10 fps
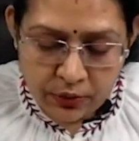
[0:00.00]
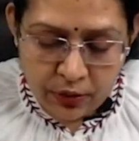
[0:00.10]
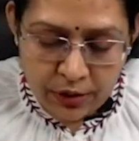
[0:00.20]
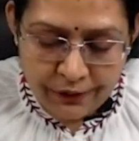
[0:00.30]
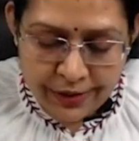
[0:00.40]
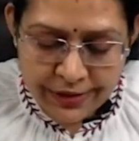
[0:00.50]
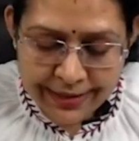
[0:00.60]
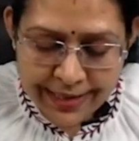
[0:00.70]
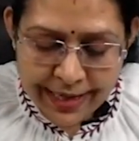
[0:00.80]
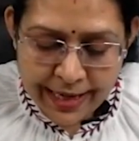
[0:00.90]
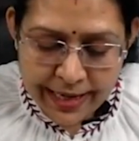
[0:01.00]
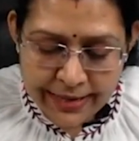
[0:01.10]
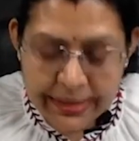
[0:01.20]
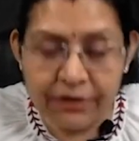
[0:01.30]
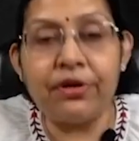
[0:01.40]
always key
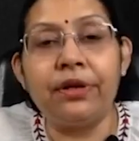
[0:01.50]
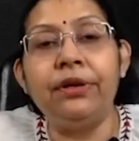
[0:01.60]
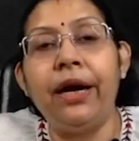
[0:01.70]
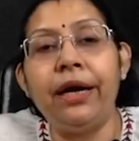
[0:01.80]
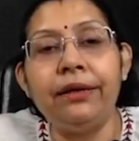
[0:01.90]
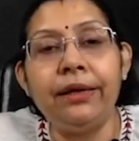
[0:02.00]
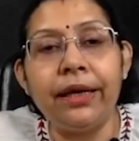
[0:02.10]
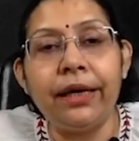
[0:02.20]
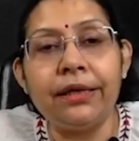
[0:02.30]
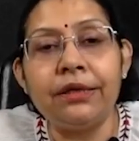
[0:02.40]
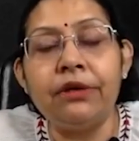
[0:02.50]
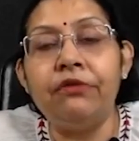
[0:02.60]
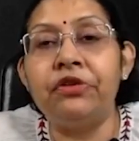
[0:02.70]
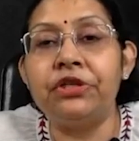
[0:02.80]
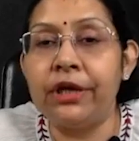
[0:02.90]
is given at the end,
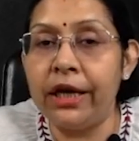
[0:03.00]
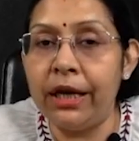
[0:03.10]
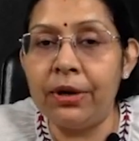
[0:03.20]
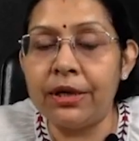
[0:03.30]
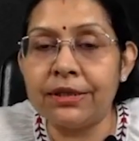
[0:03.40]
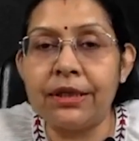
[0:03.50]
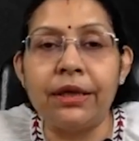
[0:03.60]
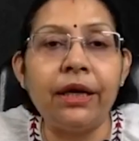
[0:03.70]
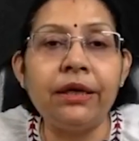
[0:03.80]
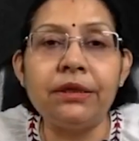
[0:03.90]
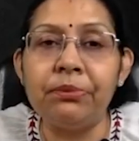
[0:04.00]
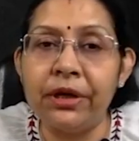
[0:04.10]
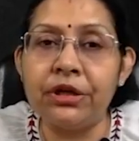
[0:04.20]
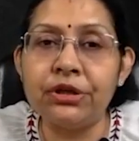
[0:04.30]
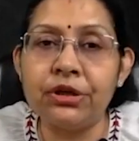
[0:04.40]
which help us in
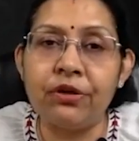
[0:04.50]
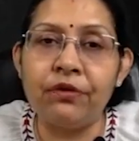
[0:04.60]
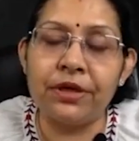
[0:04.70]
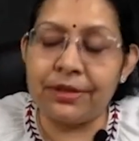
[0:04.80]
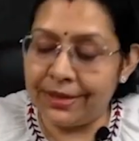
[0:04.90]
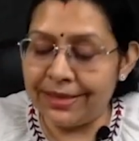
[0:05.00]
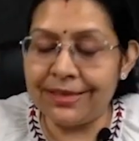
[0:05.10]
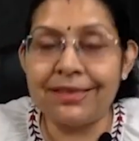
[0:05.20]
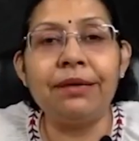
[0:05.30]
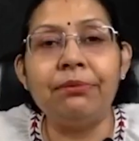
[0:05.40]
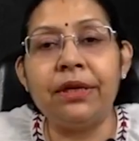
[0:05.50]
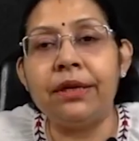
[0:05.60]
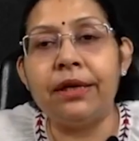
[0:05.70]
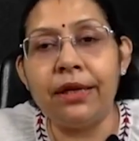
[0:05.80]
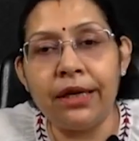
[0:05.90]
interpretation of this stem and
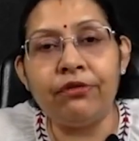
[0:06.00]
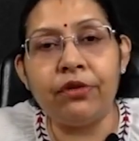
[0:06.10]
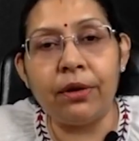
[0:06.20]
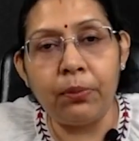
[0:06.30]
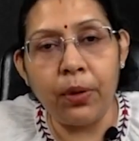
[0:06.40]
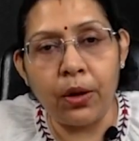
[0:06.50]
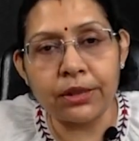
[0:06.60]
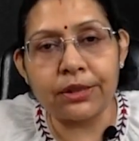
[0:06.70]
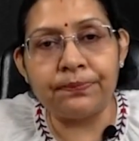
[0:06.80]
leaf plot.